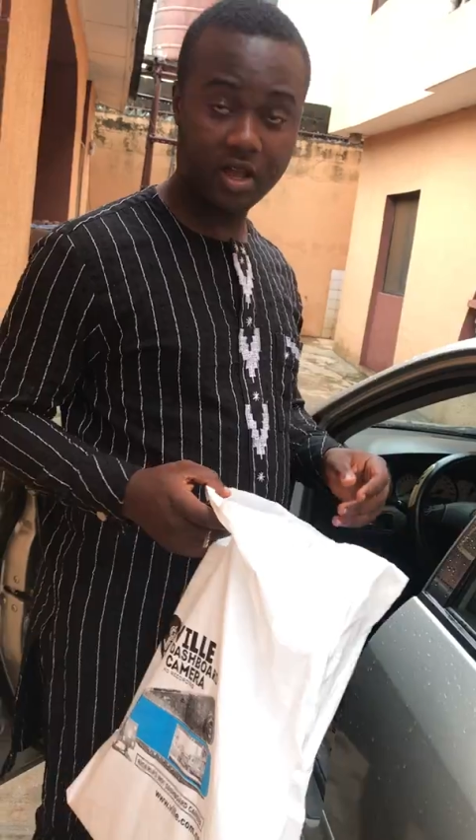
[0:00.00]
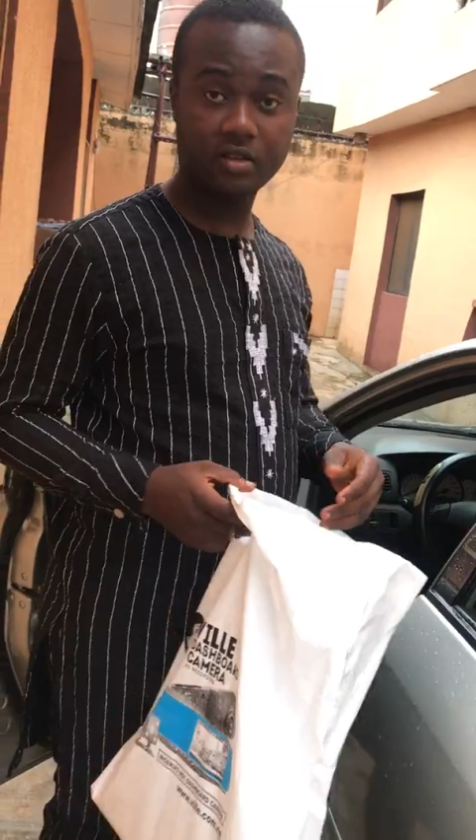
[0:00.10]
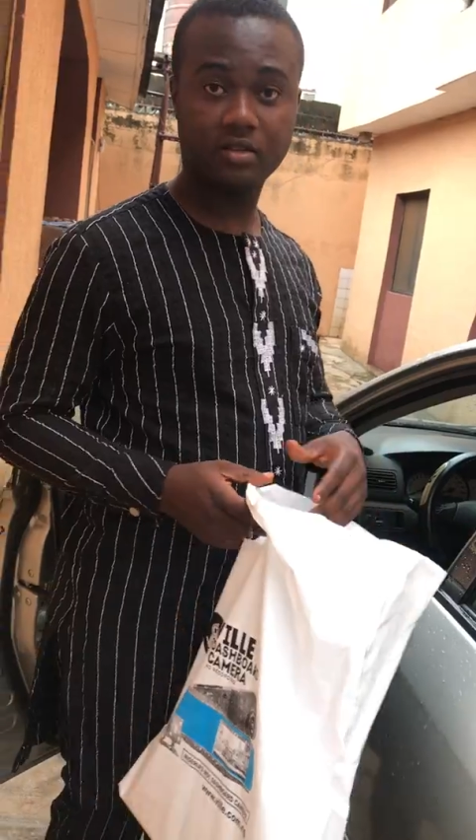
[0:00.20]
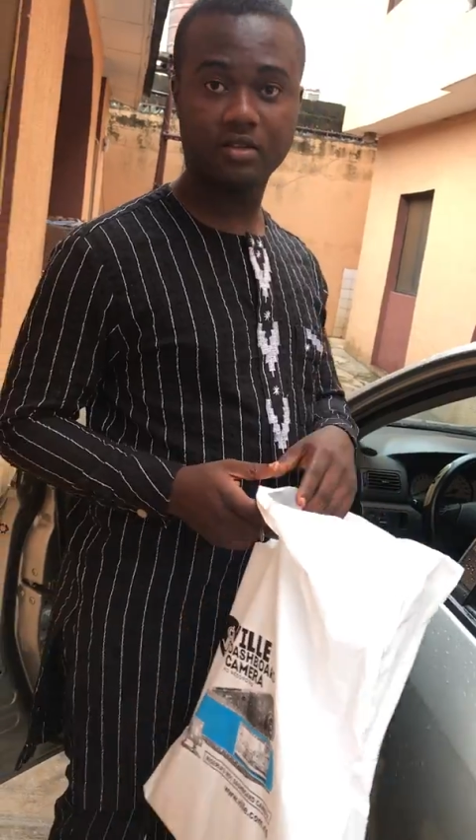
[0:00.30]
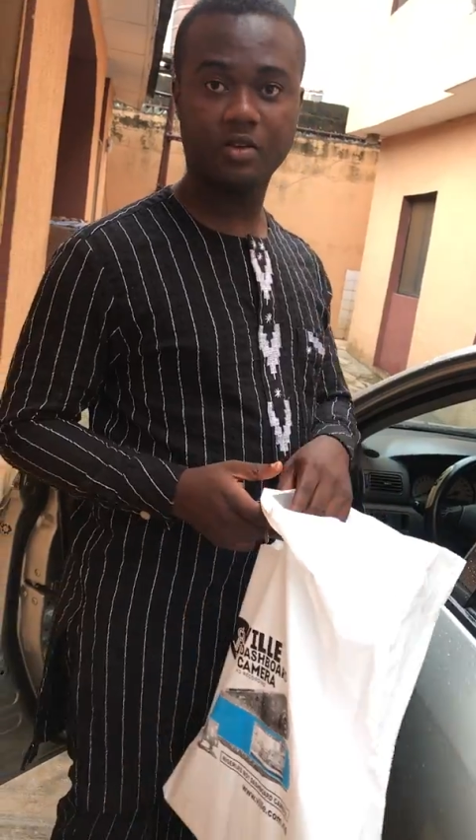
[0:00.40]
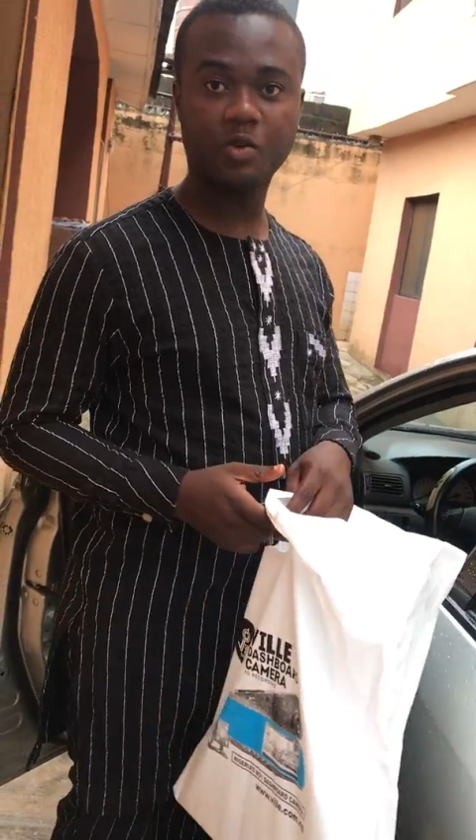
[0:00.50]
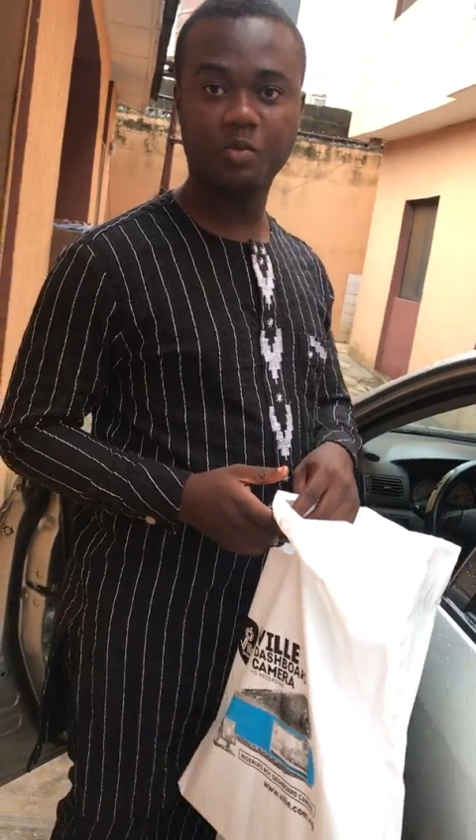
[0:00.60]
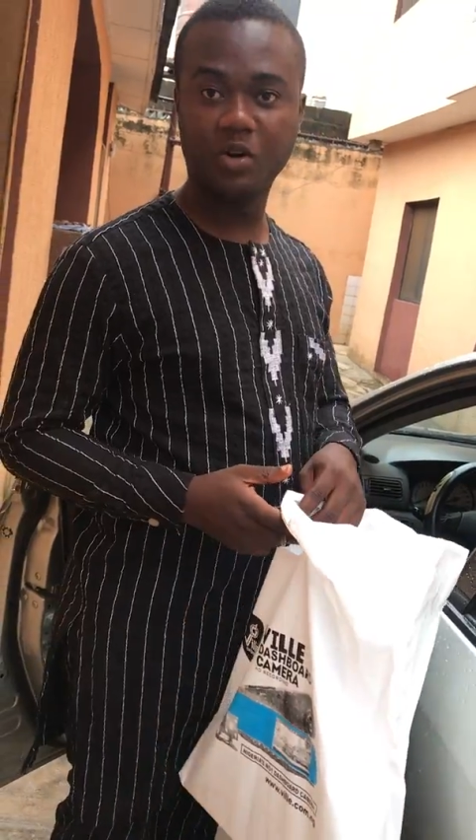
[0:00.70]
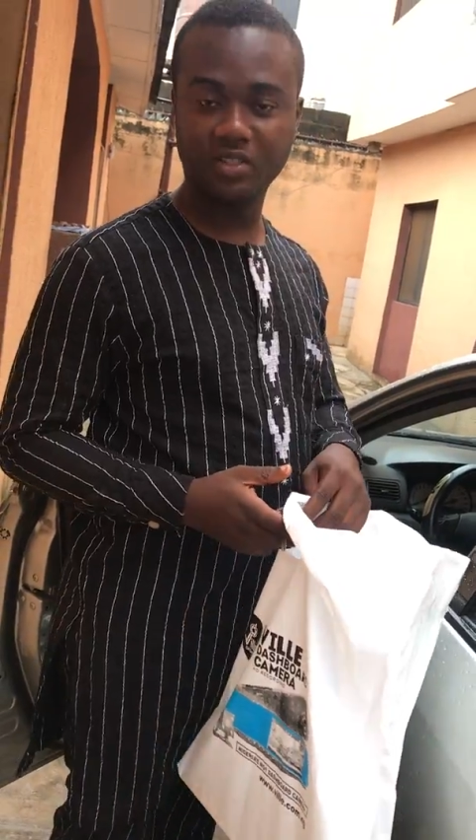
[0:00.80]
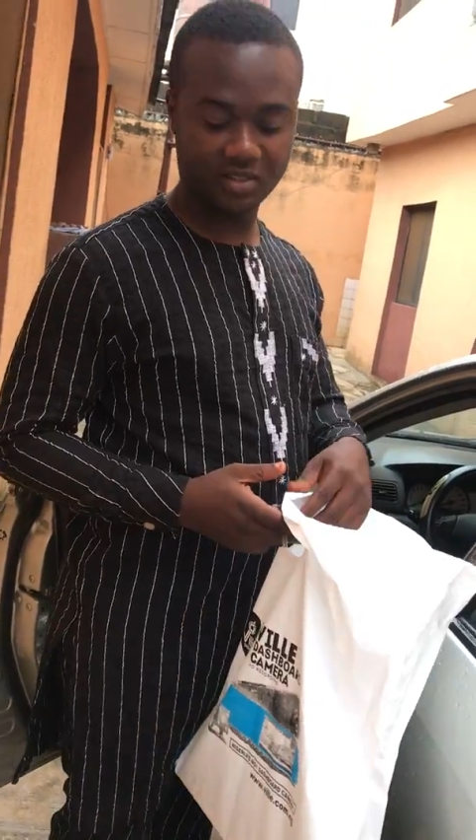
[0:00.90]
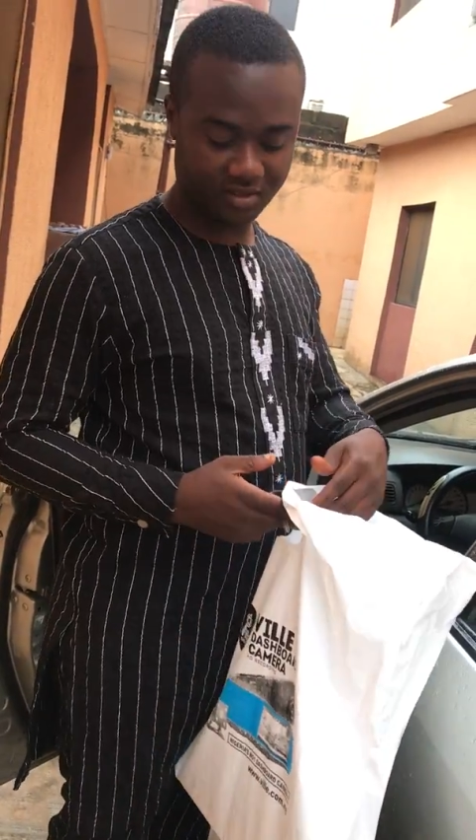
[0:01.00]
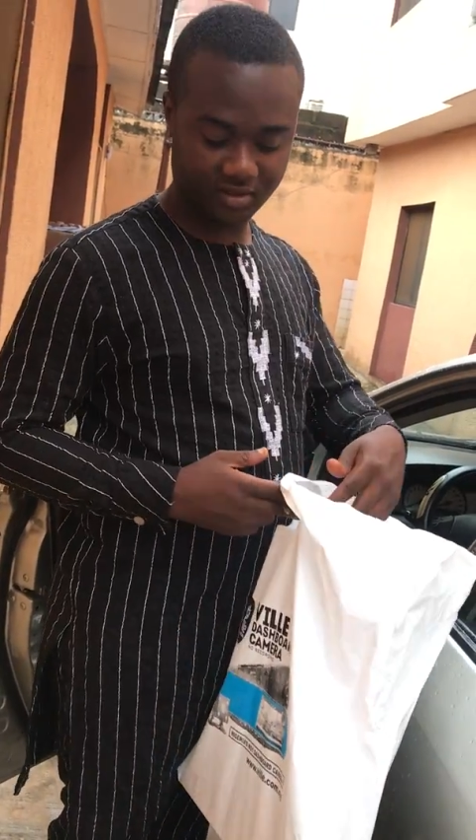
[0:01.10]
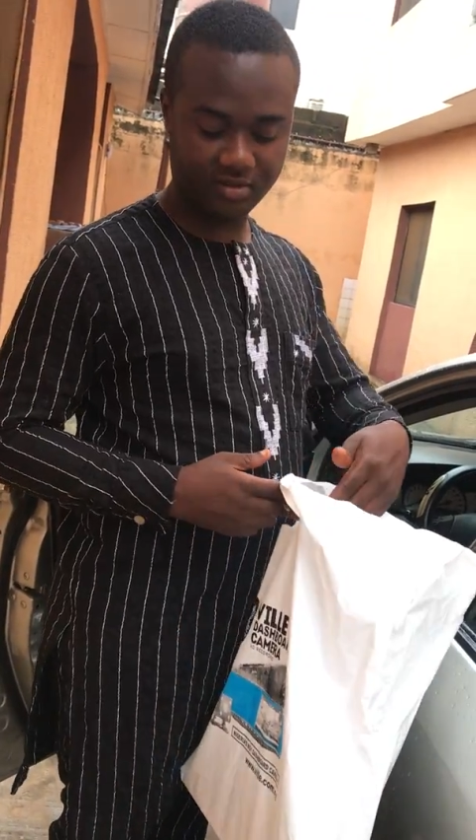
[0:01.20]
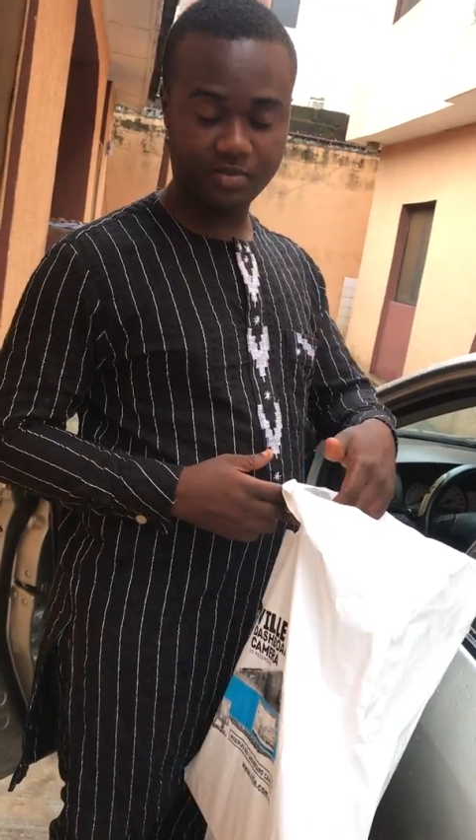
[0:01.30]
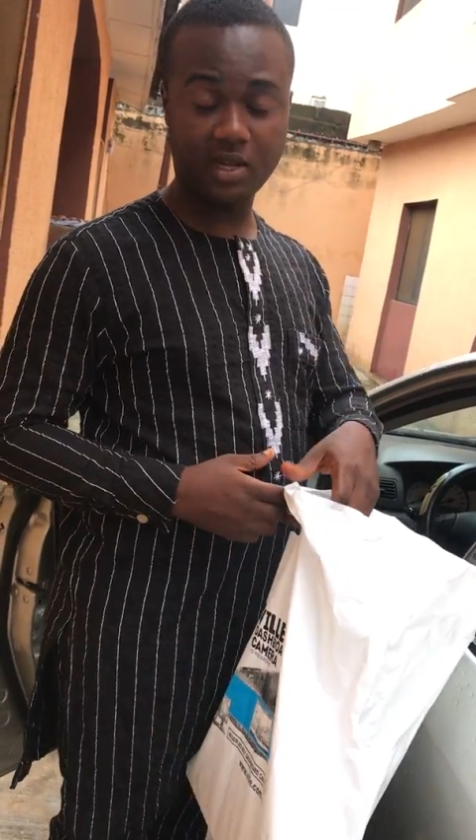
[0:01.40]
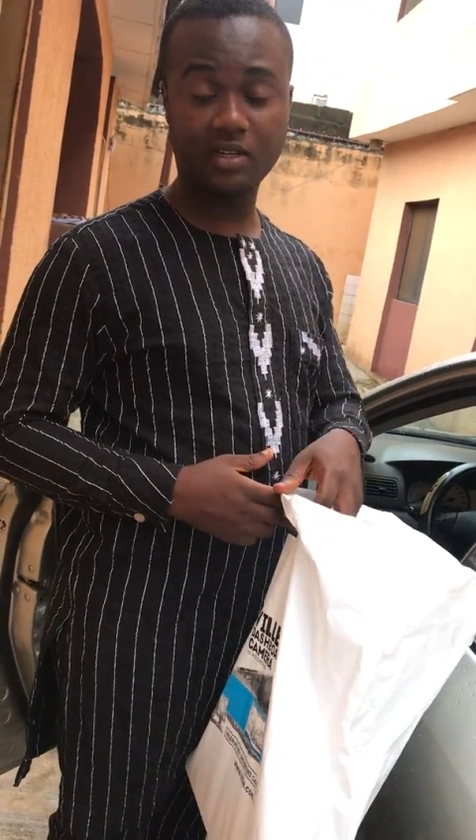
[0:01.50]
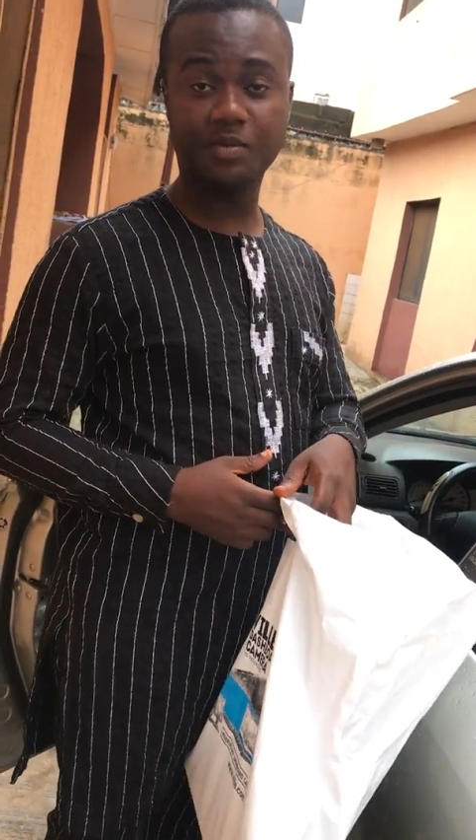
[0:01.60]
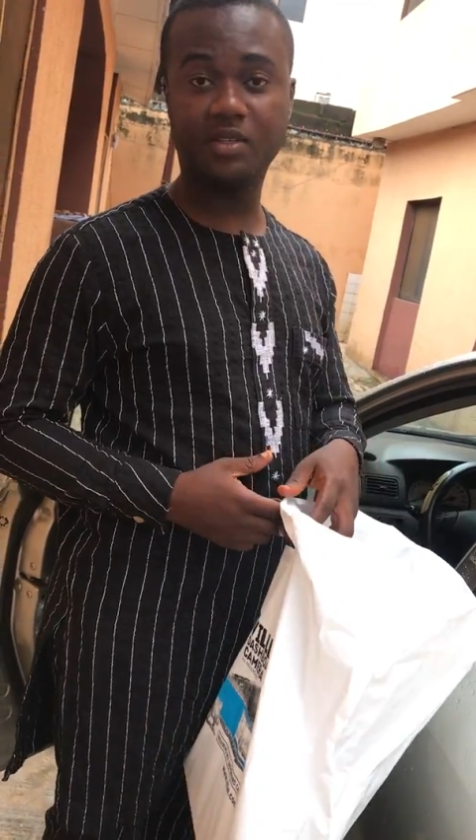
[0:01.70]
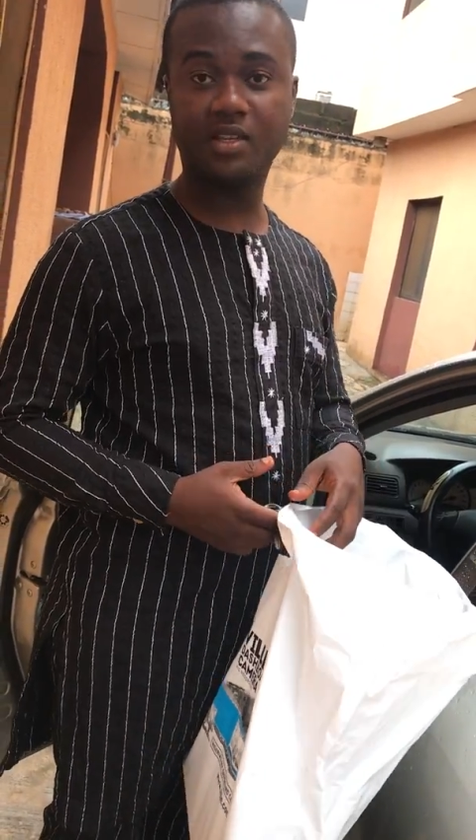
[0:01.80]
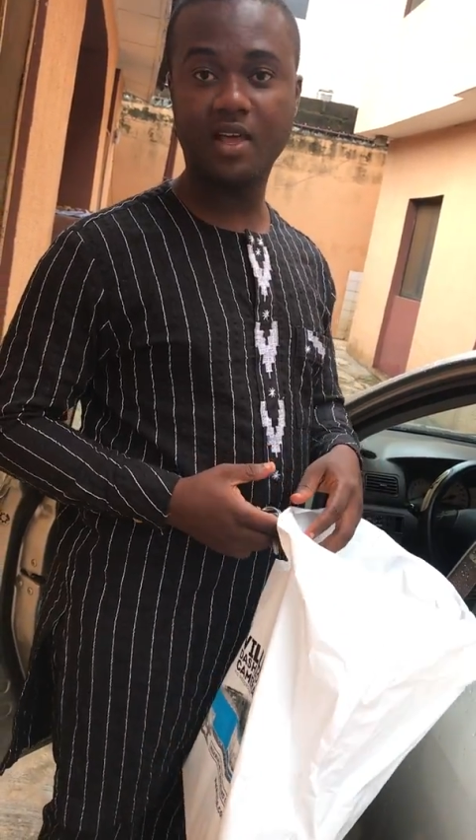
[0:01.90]
guys, good morning. My
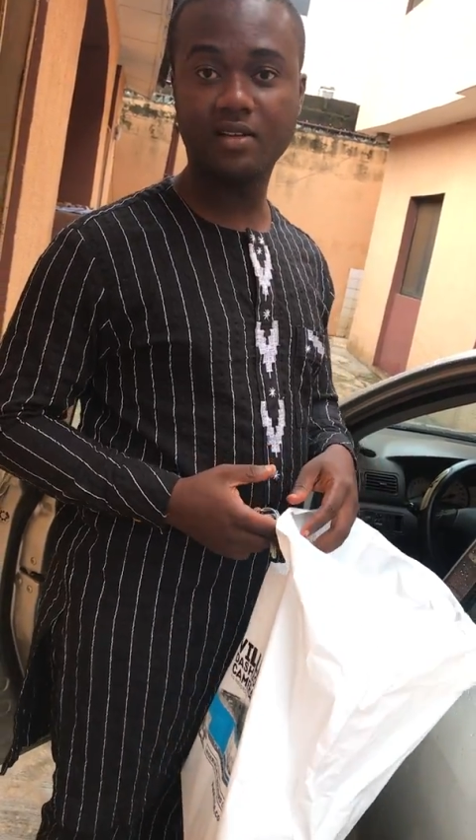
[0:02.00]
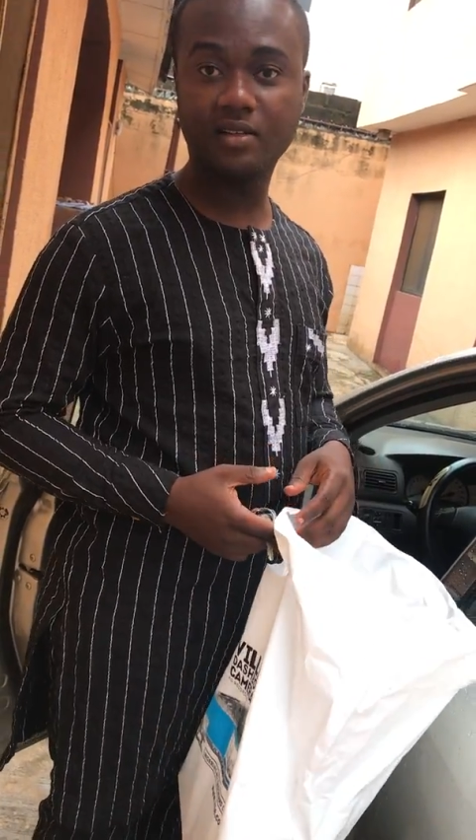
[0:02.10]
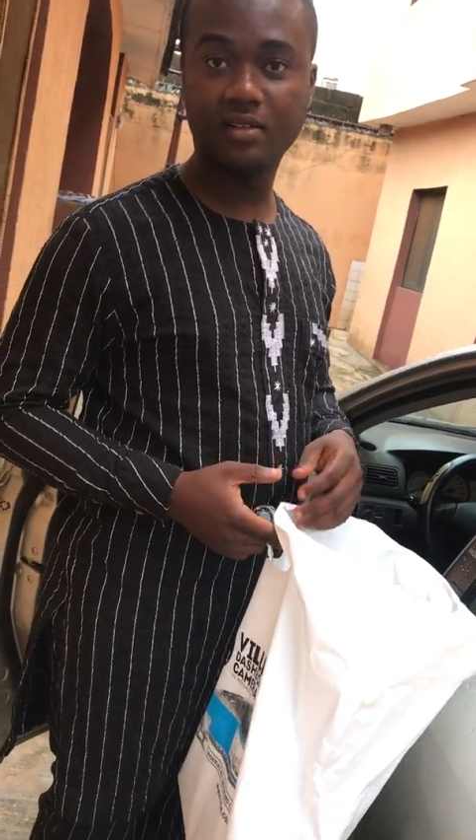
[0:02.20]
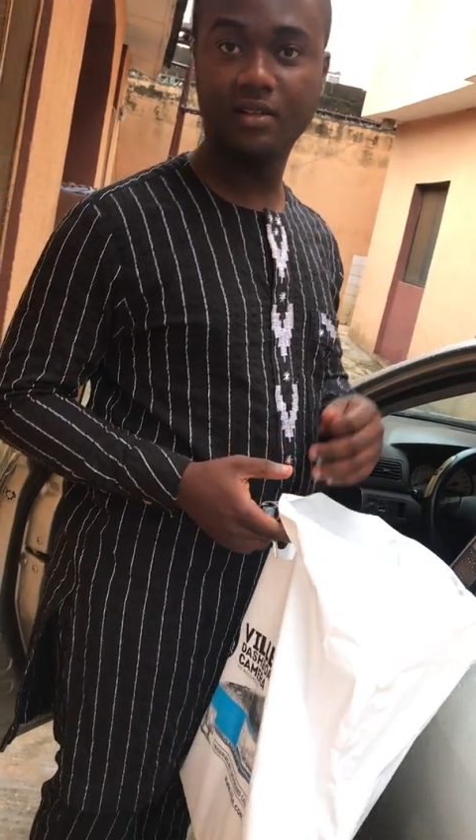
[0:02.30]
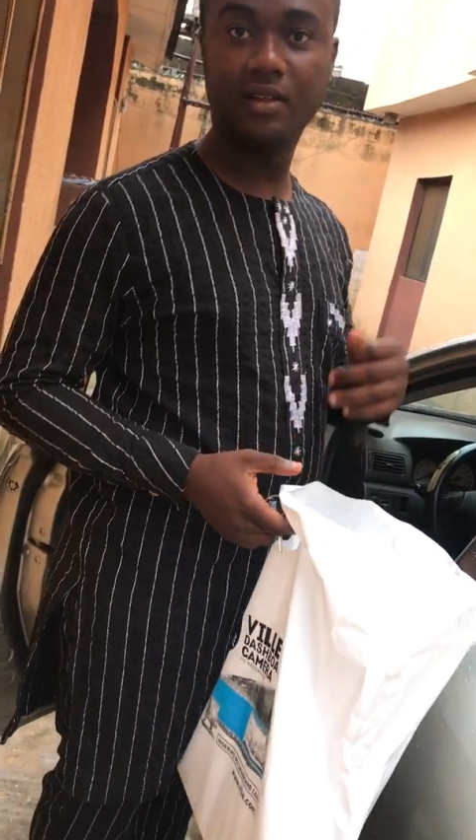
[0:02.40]
name is Kenny,